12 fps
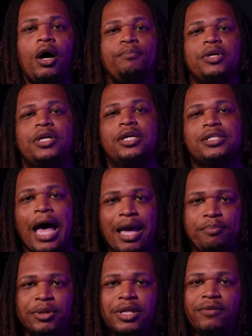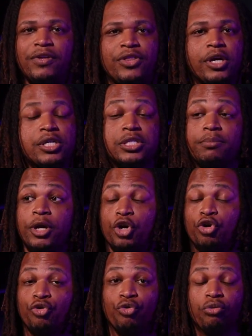because I believe that there are some
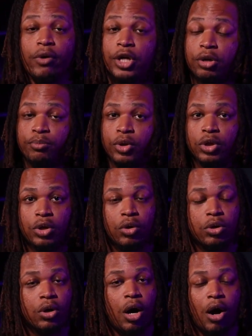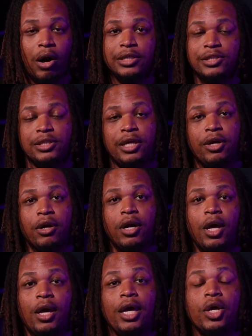incredible local artists here
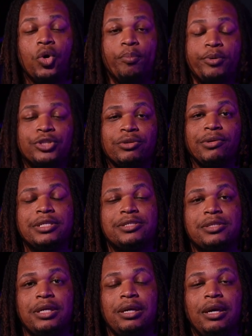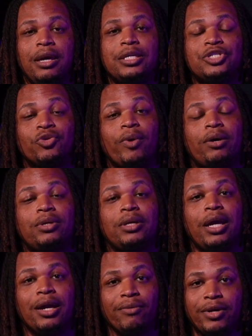in Corpus Christi and surrounding
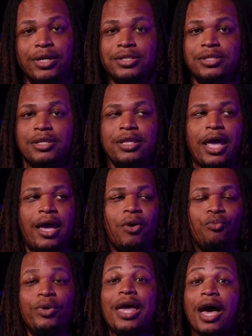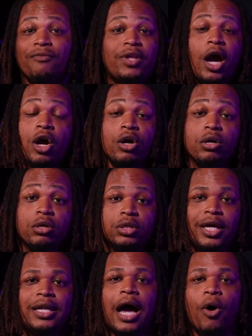areas that we have not heard,
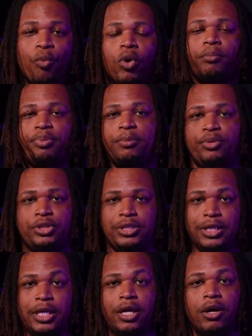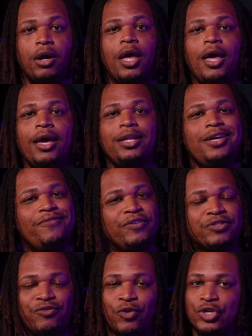and I want people to hear. And even
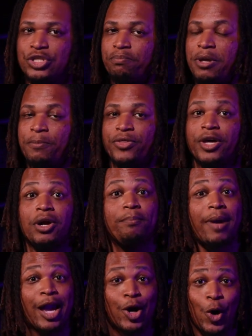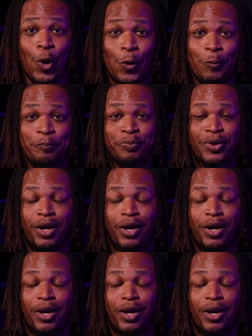for some people that are back home